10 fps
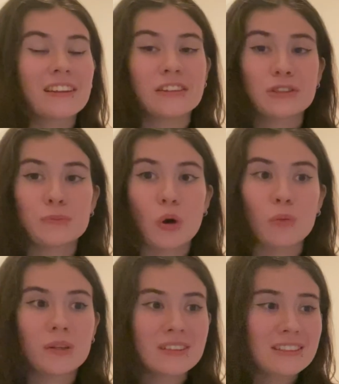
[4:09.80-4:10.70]
This
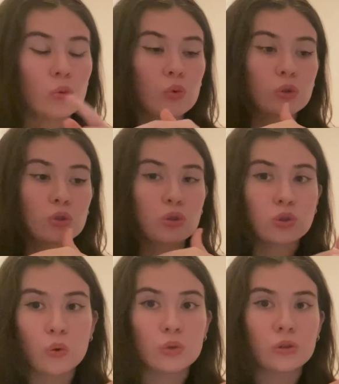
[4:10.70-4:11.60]
moment was
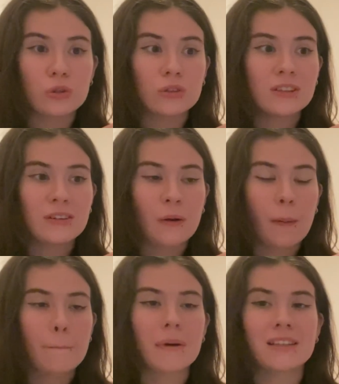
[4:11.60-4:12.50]
so good,
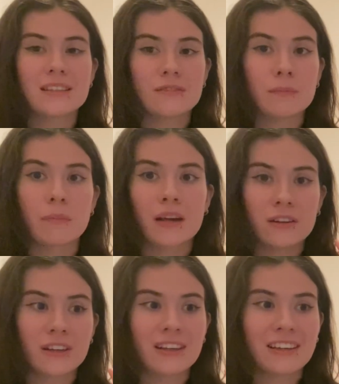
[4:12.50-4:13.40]
but it's even
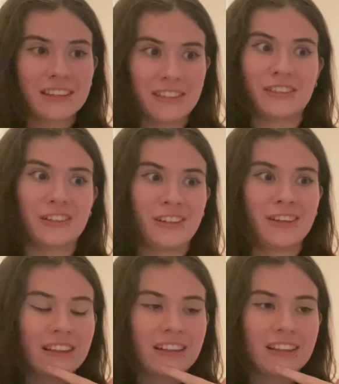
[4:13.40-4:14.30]
better here.
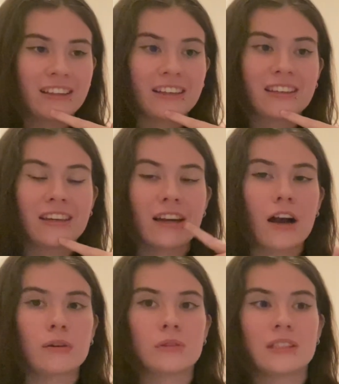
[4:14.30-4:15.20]
Like, they
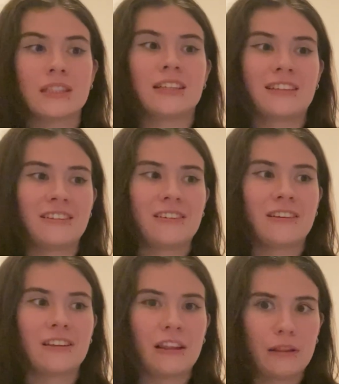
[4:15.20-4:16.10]
outdid
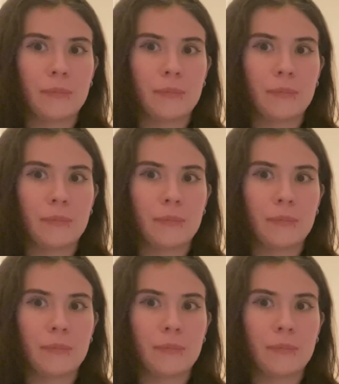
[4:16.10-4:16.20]
the